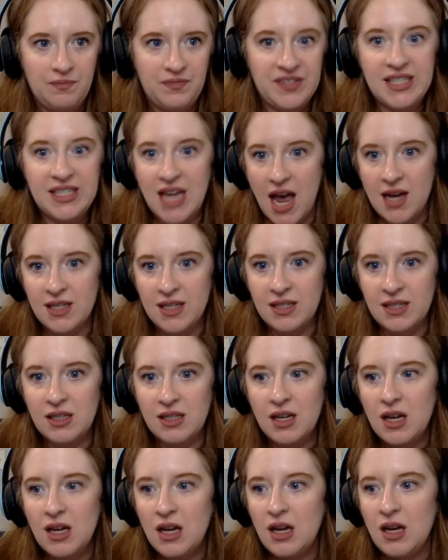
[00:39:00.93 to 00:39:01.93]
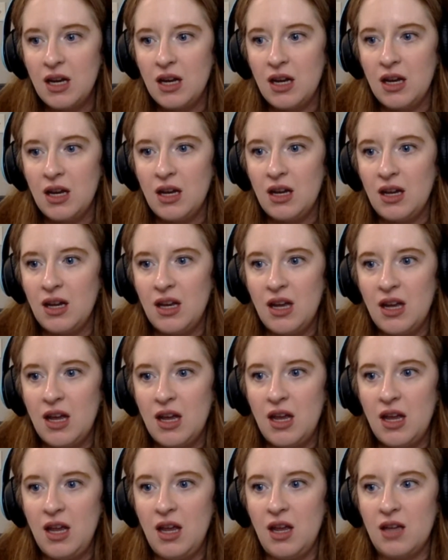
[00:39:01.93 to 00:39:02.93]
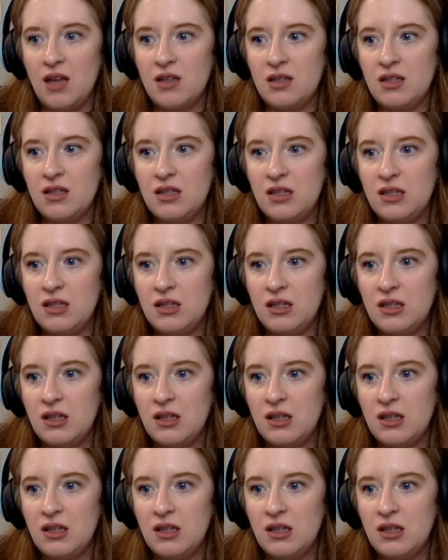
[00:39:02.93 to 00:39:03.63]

sex is